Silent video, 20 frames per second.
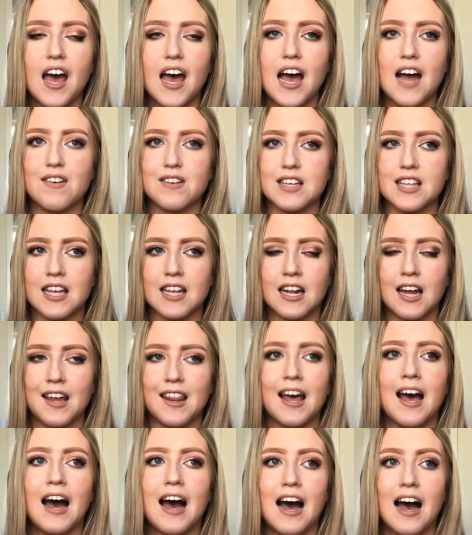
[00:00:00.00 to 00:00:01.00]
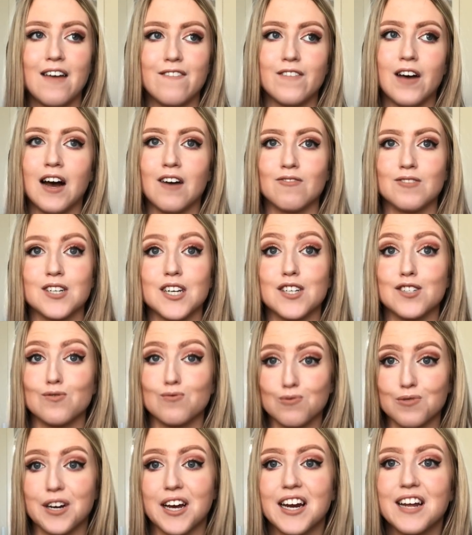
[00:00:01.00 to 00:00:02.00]
everything like that I found is
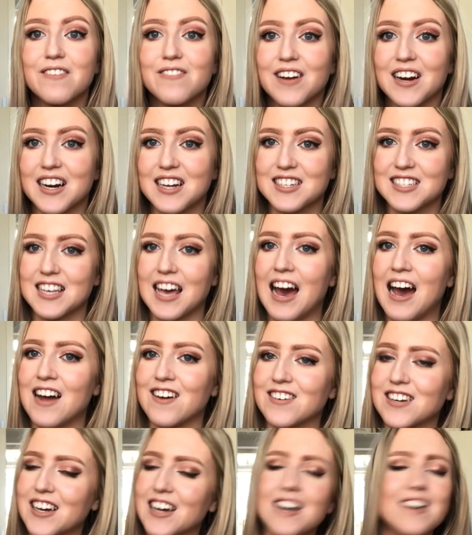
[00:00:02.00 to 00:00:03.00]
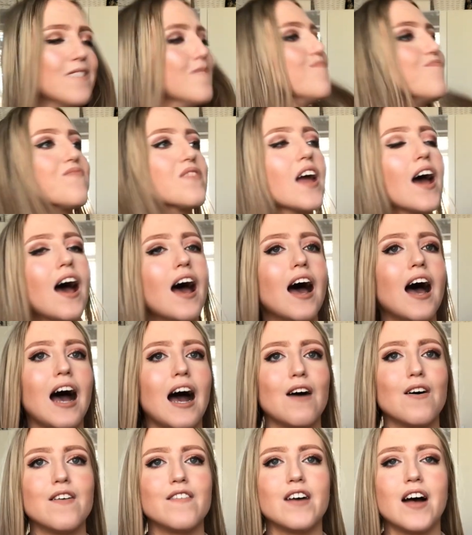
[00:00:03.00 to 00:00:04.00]
really, really scary.
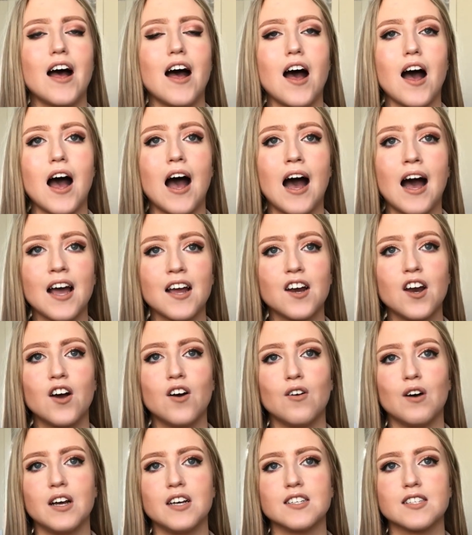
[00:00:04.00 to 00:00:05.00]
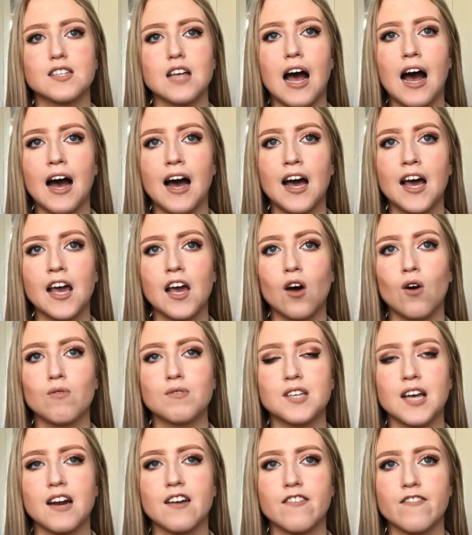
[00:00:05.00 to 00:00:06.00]
However, I noticed I
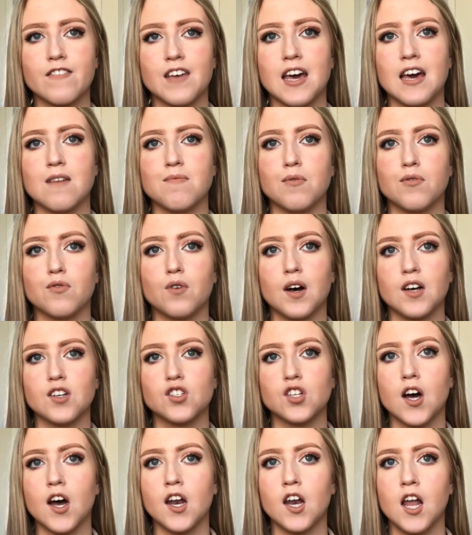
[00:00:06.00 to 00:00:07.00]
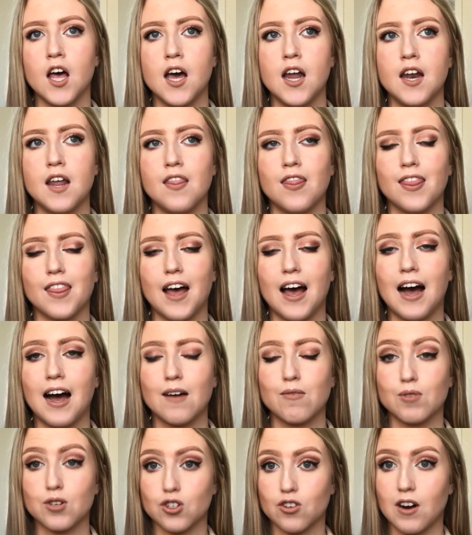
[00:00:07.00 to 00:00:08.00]
always had a fear before I started learning that I
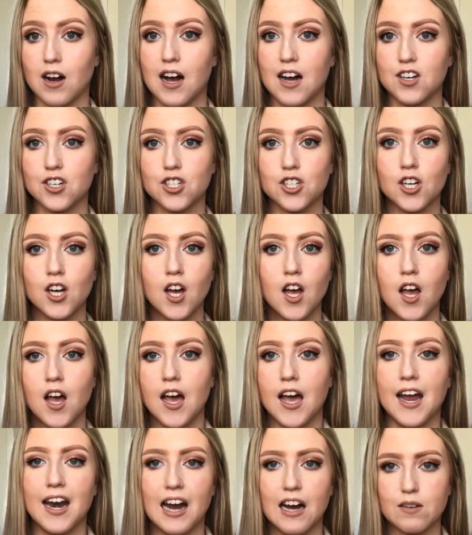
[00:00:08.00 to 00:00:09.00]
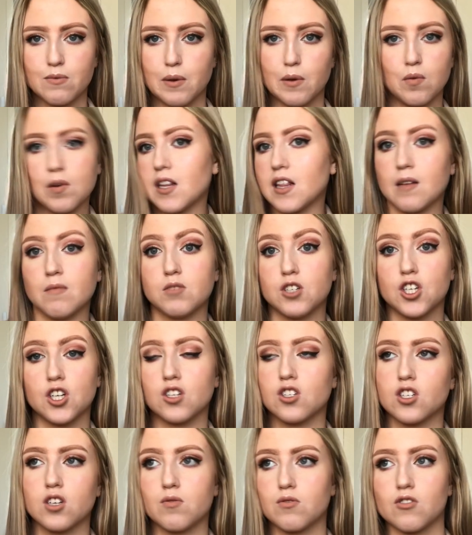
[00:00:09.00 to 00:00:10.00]
would crash, and I would be one of them
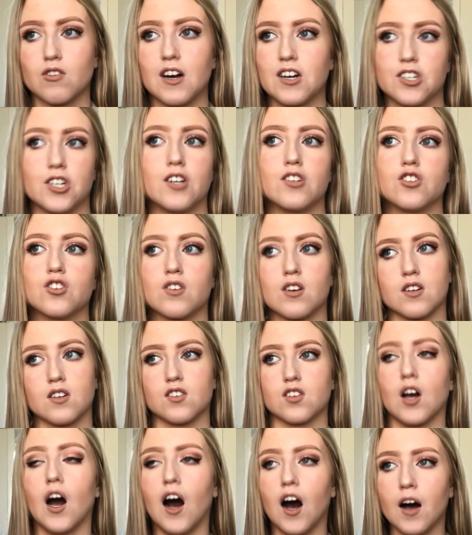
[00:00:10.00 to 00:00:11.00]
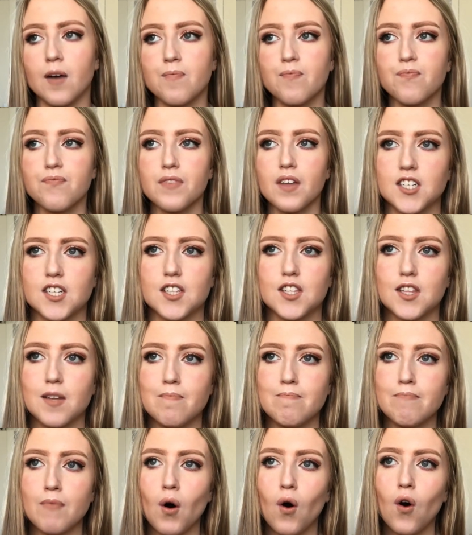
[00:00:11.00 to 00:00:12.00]
students who would crash their instructor's car. But the
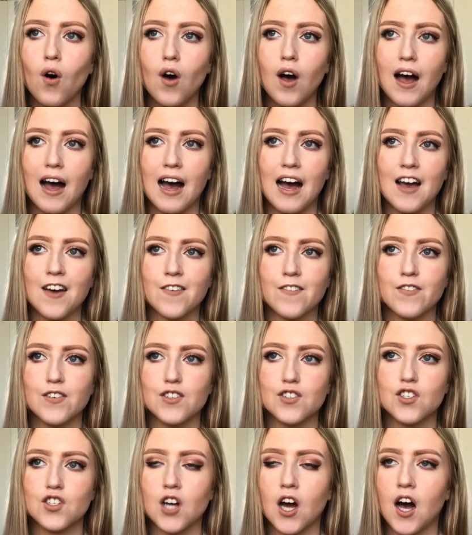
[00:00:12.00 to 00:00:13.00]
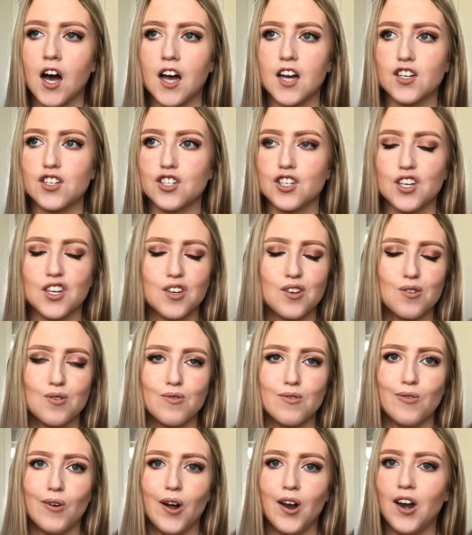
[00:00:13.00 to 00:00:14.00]
more I've started
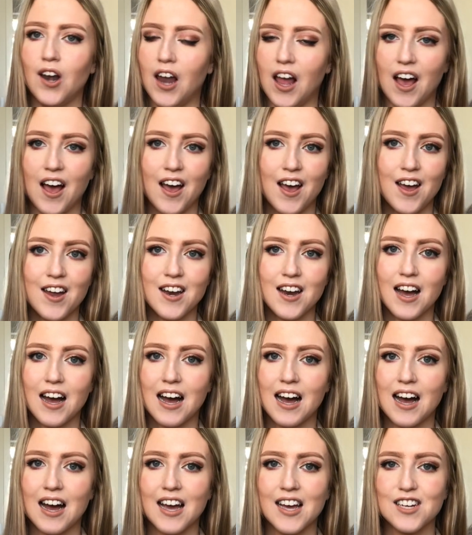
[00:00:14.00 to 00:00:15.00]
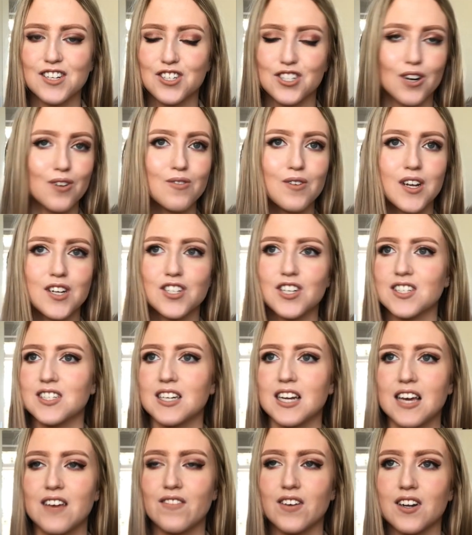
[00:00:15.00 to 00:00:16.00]
to learn, it
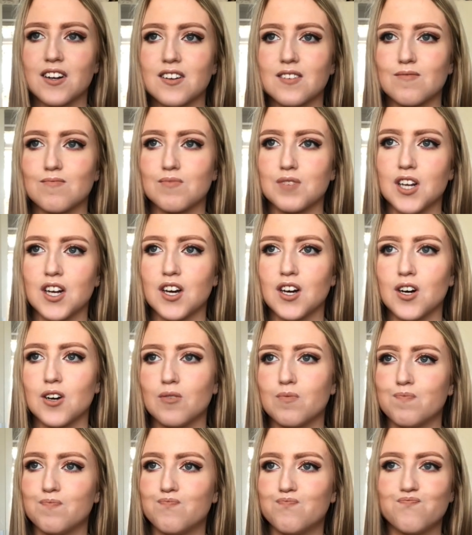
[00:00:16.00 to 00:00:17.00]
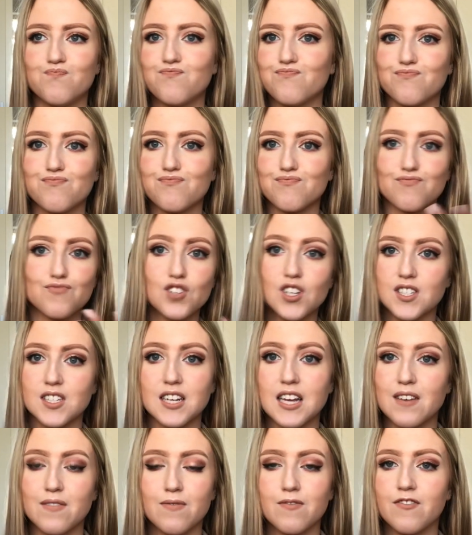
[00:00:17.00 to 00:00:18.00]
doesn't even, you know,
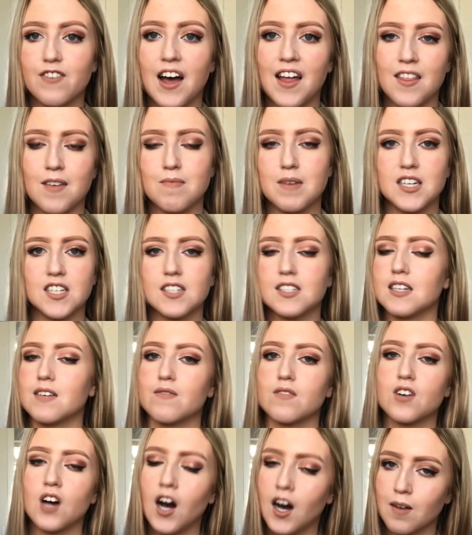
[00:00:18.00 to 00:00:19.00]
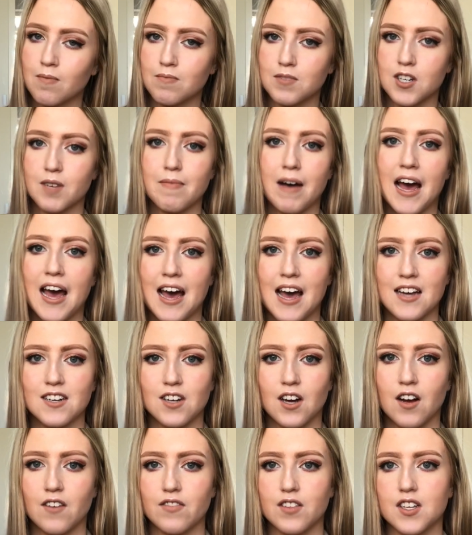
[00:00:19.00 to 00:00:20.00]
doesn't even fathom, it doesn't even come to my head
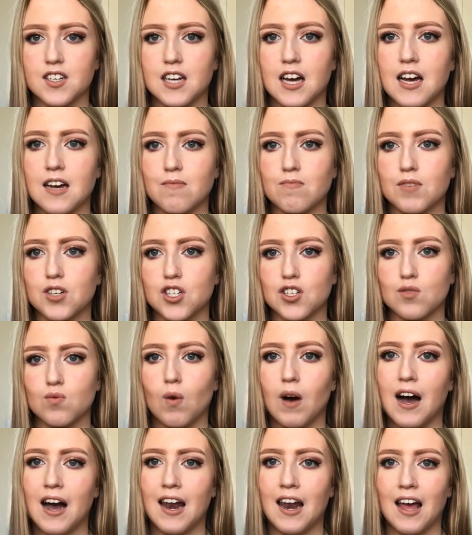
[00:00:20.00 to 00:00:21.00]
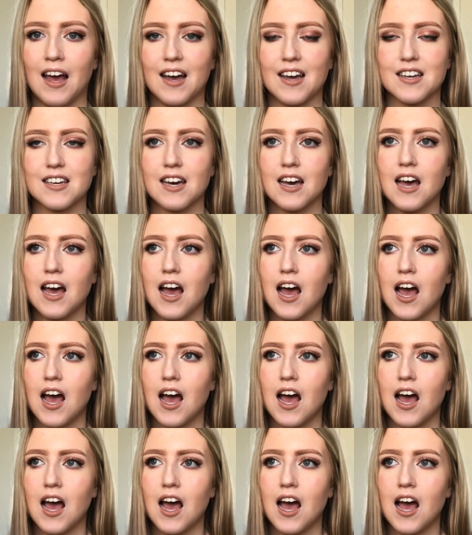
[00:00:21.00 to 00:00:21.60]
half of the time, which is why, like,